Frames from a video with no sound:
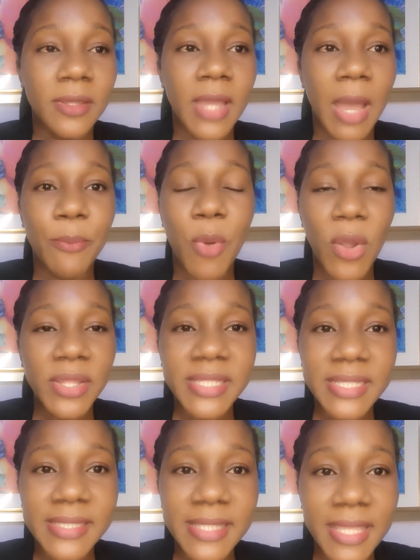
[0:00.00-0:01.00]
a
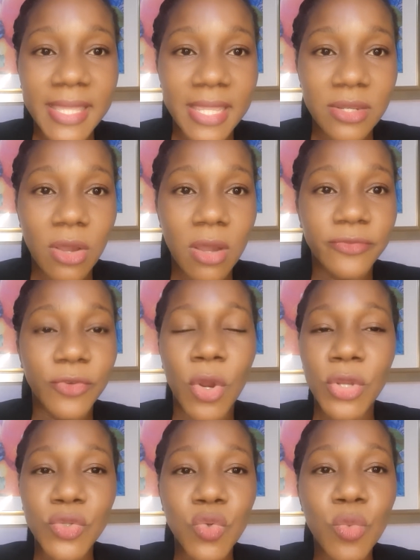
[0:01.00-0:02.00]
point is taken off
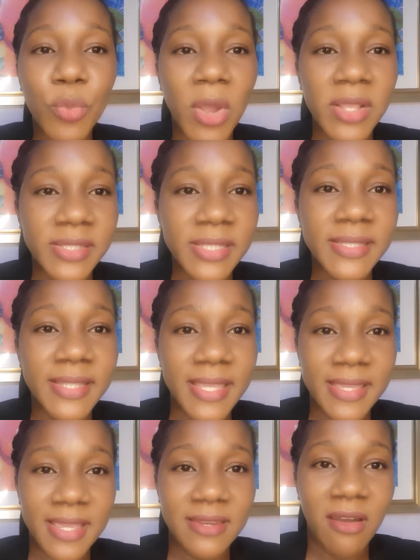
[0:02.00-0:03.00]
or 2 points is
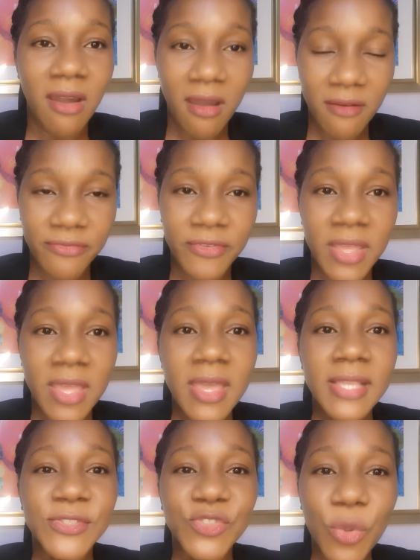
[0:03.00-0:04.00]
taken off.
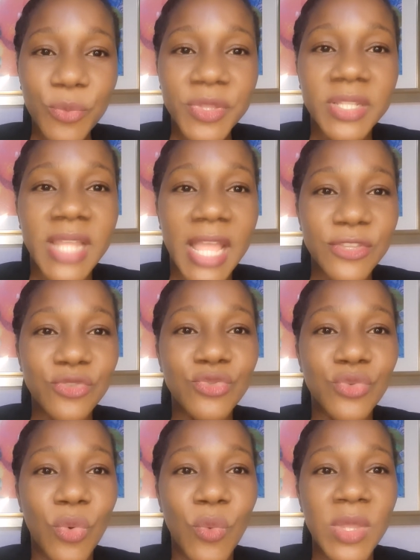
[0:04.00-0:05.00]
Something that you
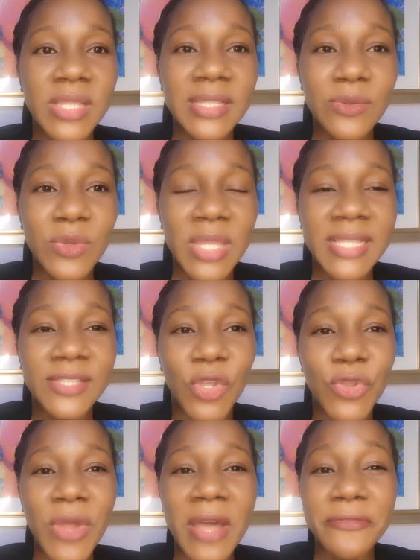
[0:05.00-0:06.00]
know it's
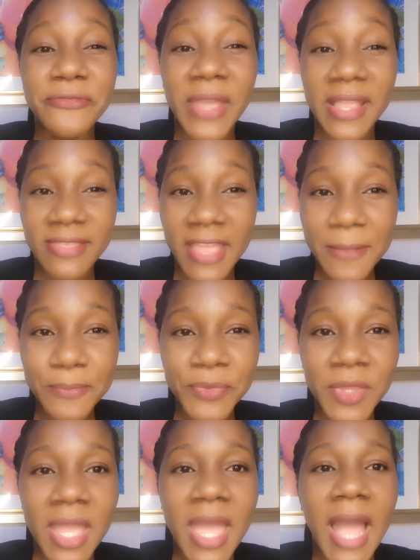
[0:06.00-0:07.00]
going to affect
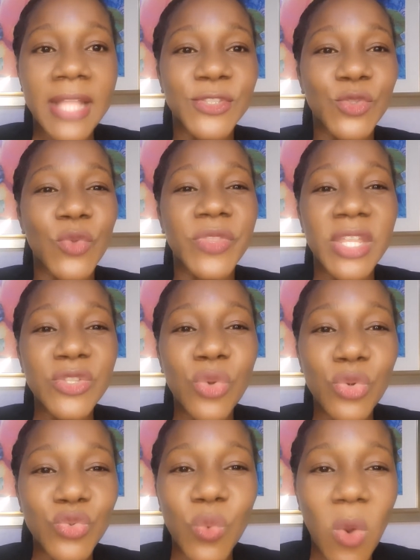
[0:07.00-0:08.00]
them, and so they
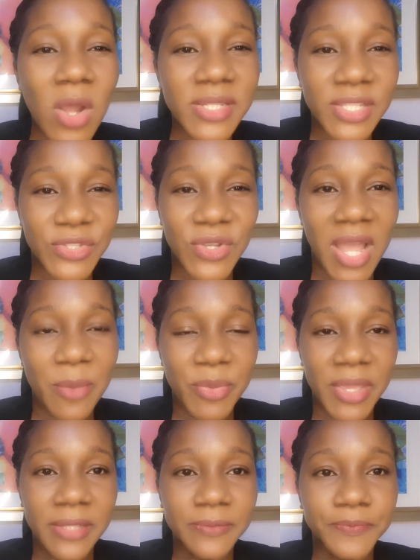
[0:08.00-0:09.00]
don't want it to
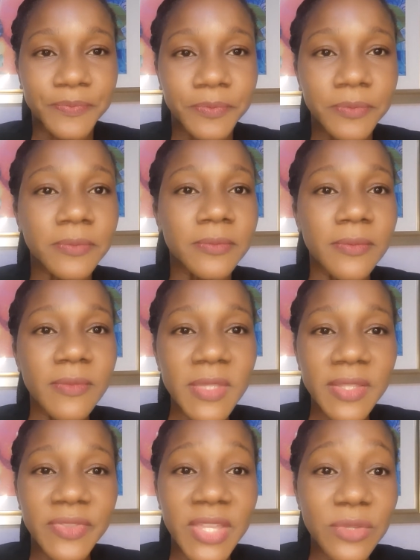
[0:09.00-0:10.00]
happen.
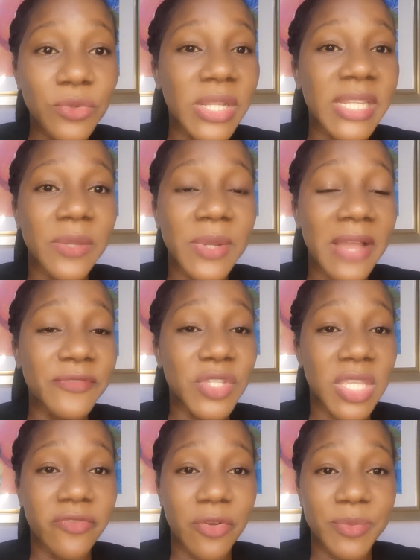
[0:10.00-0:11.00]
They know that they will have
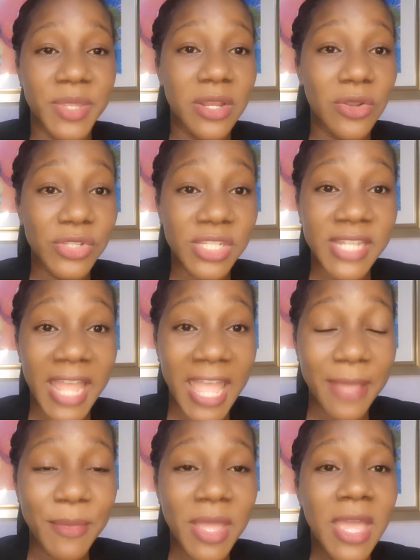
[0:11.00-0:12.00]
to give up their
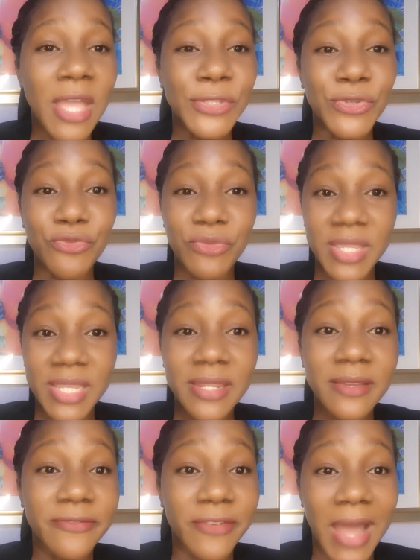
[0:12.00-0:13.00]
lunchtime to
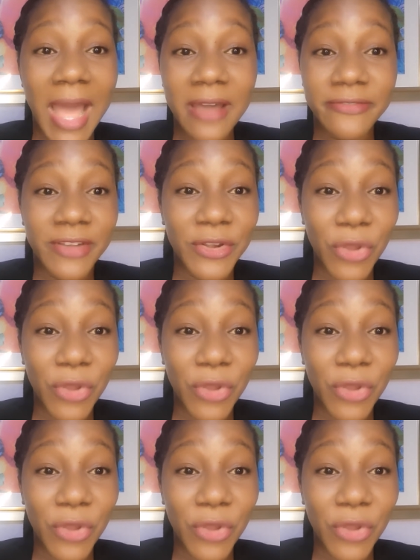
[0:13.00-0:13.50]
read for half an